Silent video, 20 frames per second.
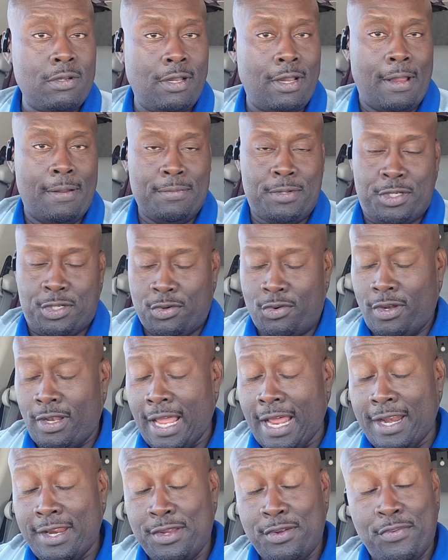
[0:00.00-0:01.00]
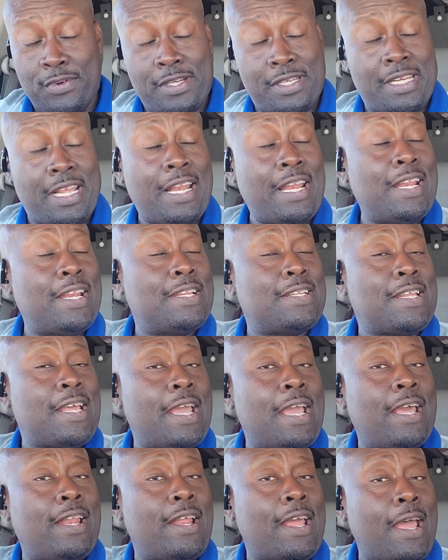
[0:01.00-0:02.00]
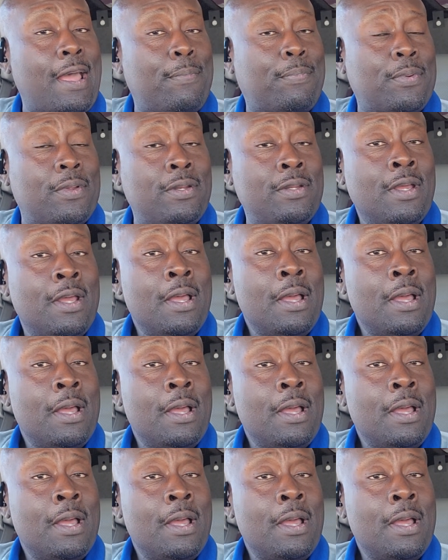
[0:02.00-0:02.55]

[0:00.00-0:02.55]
I'm sure a lot of you wish that had happened.